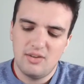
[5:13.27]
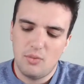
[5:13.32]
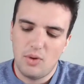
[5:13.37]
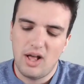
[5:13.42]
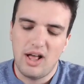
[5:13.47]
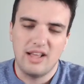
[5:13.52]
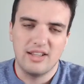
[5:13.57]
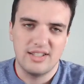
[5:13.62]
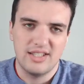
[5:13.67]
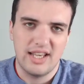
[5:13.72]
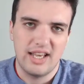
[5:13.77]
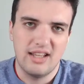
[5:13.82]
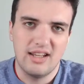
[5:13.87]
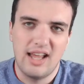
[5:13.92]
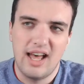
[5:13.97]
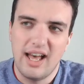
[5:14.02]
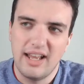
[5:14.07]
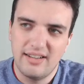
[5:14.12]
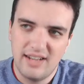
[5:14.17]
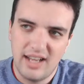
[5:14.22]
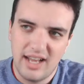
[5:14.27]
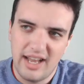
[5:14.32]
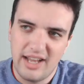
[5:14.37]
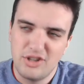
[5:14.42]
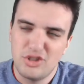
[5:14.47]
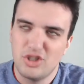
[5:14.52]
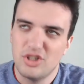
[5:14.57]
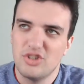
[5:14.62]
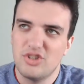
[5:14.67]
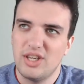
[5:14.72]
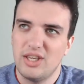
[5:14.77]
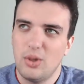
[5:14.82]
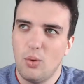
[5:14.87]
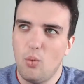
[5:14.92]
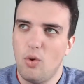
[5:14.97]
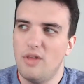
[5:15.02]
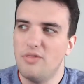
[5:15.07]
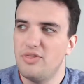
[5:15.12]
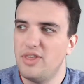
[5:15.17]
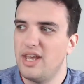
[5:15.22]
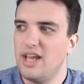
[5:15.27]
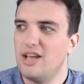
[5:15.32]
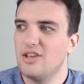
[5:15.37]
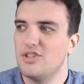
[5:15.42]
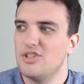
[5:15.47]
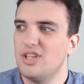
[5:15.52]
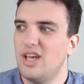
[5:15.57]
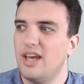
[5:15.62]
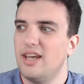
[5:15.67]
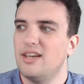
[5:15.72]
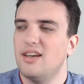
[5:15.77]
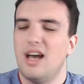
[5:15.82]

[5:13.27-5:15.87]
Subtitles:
well, I'll say a lot. I shouldn't say the one thing I'll say.